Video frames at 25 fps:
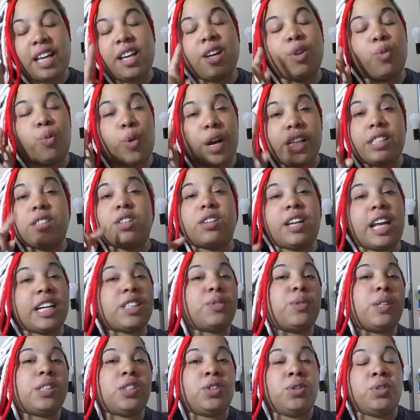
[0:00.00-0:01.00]
wait till
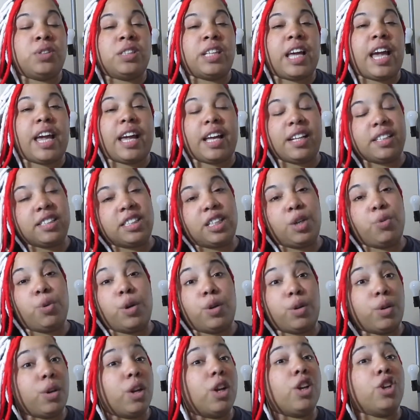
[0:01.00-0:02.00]
next week tuesday and see
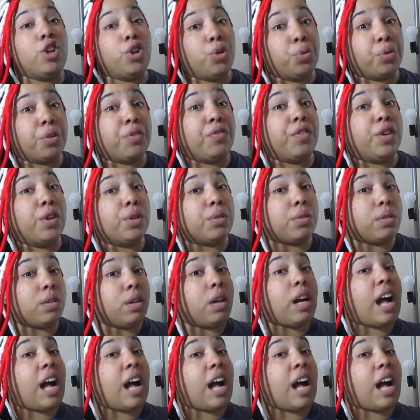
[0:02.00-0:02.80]
what new review